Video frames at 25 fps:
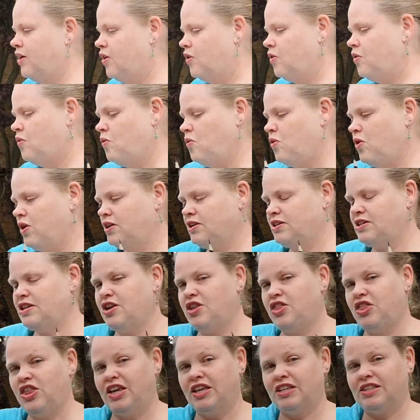What do you
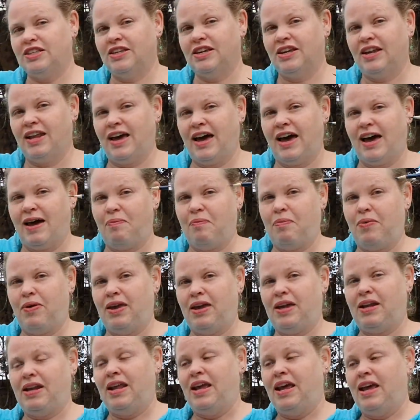think is going to
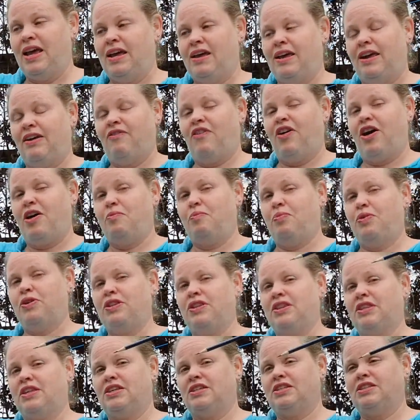happen if I put
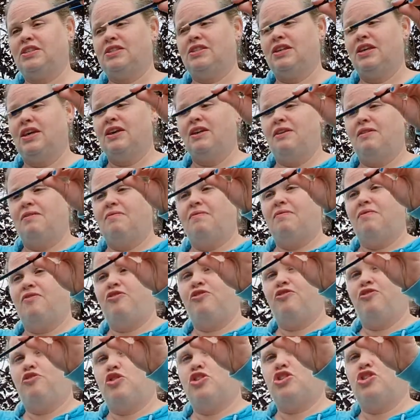this
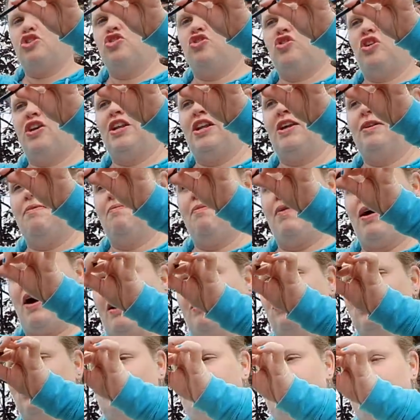frustrating
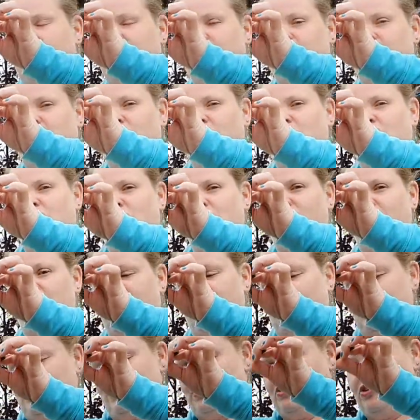math pencil through
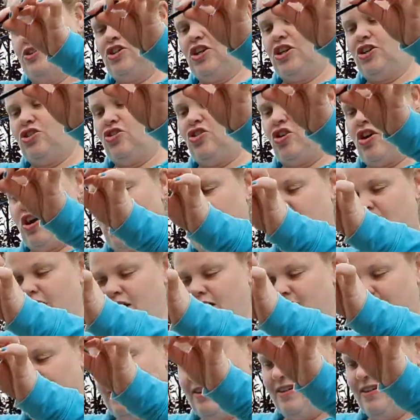here? Should I try it?